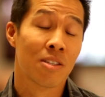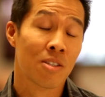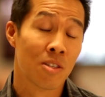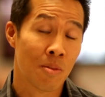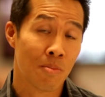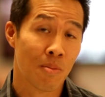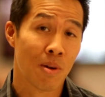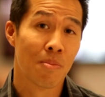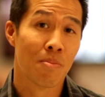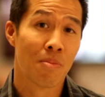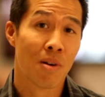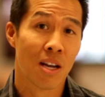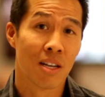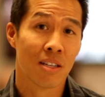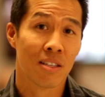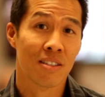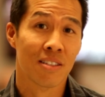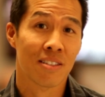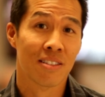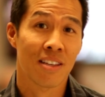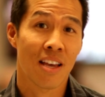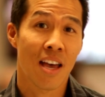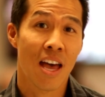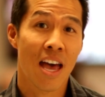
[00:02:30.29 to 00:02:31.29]
to my
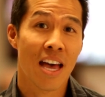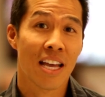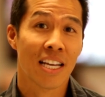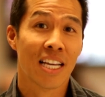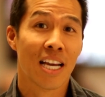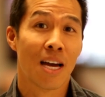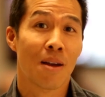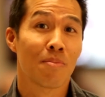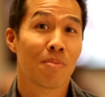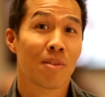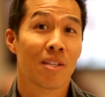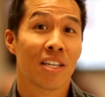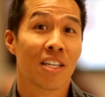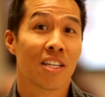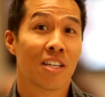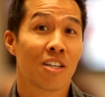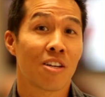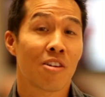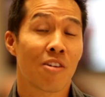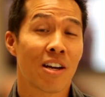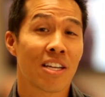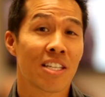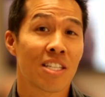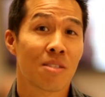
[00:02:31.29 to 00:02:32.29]
practice come to get a
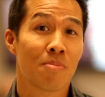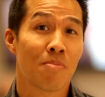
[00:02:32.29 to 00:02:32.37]
great